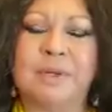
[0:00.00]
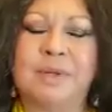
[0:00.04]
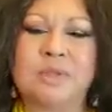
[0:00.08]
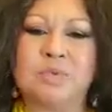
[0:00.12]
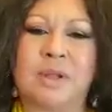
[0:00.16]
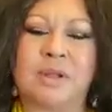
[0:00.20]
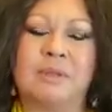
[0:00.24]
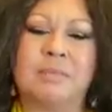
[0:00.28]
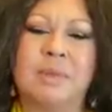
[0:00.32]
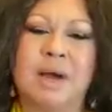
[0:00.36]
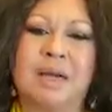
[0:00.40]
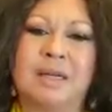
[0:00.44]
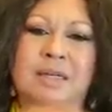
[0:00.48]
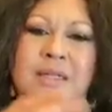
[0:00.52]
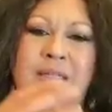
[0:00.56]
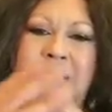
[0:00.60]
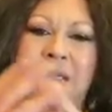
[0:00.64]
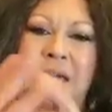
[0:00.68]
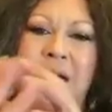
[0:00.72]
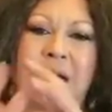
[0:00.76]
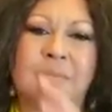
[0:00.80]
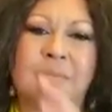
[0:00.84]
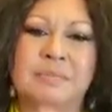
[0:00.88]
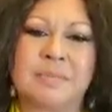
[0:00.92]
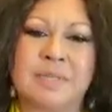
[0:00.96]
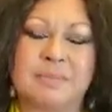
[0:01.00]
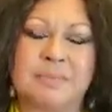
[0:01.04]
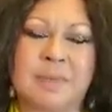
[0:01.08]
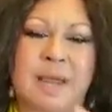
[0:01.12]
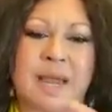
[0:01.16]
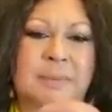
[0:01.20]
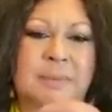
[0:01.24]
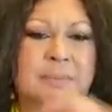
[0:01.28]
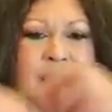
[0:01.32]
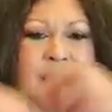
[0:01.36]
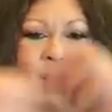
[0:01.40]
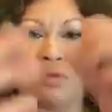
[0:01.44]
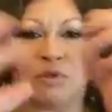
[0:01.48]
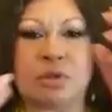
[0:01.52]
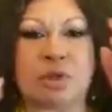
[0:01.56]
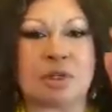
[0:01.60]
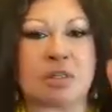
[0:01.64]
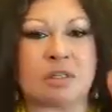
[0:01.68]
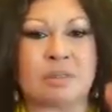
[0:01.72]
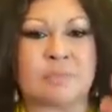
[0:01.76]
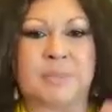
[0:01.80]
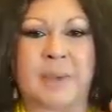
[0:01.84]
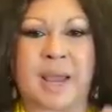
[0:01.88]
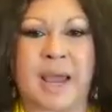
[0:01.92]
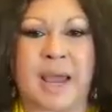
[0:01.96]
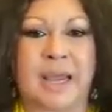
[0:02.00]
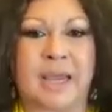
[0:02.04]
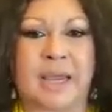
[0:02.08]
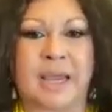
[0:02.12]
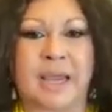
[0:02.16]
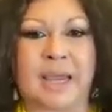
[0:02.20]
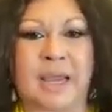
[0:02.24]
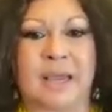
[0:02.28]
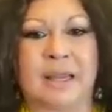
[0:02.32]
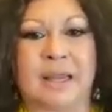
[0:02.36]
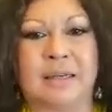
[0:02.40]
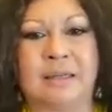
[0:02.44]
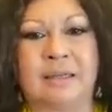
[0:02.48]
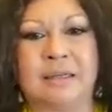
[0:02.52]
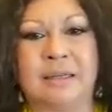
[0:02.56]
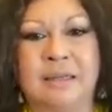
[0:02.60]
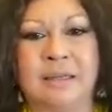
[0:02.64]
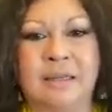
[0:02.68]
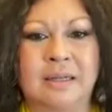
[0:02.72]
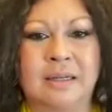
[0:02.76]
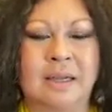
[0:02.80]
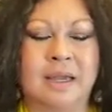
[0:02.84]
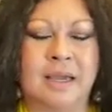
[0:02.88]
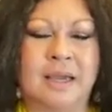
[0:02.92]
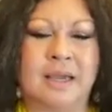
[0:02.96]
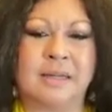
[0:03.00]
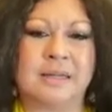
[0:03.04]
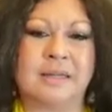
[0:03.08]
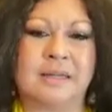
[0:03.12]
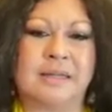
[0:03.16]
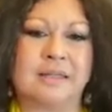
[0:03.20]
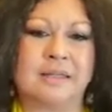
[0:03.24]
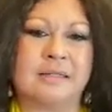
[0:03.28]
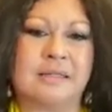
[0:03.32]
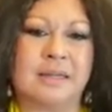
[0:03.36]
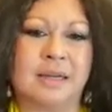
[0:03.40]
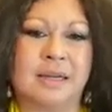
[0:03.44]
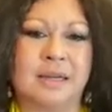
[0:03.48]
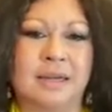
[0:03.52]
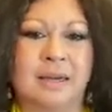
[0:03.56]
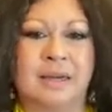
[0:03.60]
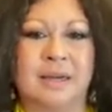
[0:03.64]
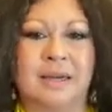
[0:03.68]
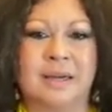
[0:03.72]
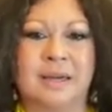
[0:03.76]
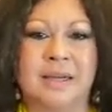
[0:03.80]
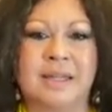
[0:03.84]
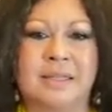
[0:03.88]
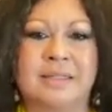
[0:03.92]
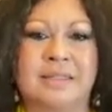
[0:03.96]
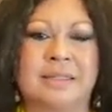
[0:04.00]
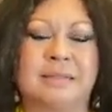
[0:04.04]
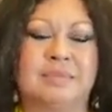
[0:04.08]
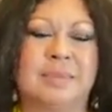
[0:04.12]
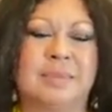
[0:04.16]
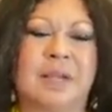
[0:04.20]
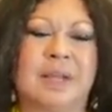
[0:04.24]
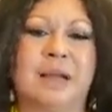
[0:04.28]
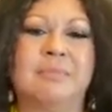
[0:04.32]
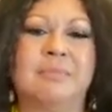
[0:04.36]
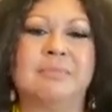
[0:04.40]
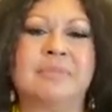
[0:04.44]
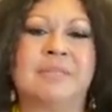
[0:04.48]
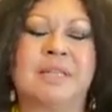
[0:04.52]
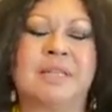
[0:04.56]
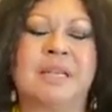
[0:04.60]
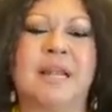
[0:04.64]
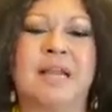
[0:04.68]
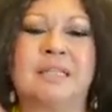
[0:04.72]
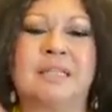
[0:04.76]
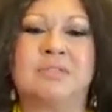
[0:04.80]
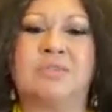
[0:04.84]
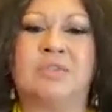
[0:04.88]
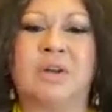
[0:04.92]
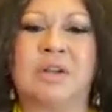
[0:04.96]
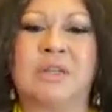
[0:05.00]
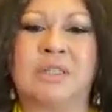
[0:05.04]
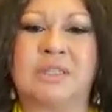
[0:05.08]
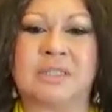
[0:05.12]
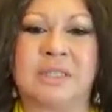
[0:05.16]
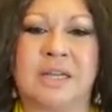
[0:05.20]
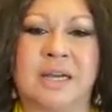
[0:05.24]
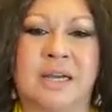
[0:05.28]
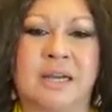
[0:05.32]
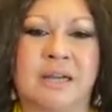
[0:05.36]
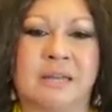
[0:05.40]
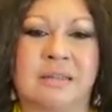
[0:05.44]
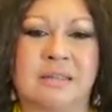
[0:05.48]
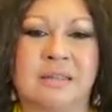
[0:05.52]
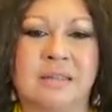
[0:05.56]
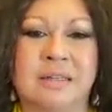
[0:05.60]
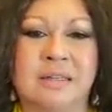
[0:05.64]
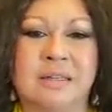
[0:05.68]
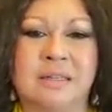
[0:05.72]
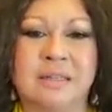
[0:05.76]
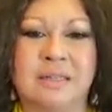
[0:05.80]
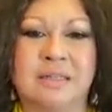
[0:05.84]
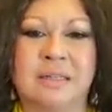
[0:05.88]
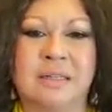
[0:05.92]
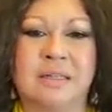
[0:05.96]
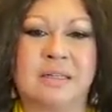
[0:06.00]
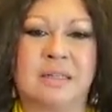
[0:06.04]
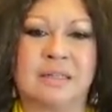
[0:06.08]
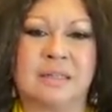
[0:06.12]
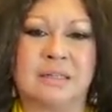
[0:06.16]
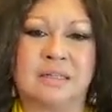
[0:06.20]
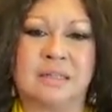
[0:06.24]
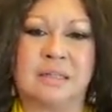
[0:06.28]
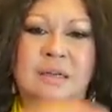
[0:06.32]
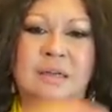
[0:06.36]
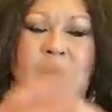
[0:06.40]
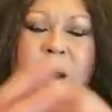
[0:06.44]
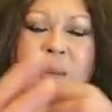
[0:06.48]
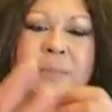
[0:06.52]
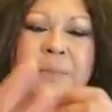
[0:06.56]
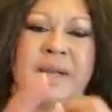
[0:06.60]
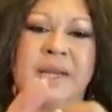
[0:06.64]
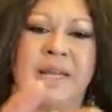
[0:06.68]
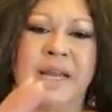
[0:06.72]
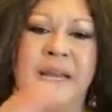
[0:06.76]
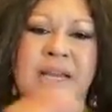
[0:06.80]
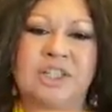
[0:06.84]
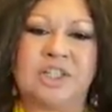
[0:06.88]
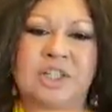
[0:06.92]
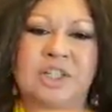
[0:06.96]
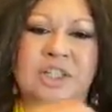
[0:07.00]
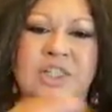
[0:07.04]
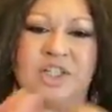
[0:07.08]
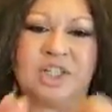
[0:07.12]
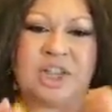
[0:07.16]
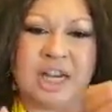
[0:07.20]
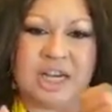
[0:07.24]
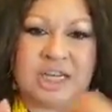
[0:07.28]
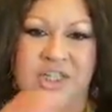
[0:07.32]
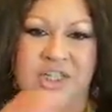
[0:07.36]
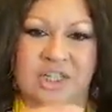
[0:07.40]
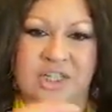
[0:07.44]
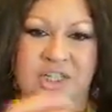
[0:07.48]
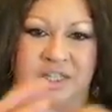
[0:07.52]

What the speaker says: when the market comes back, bounces back, and it becomes less volatile? The combination changes.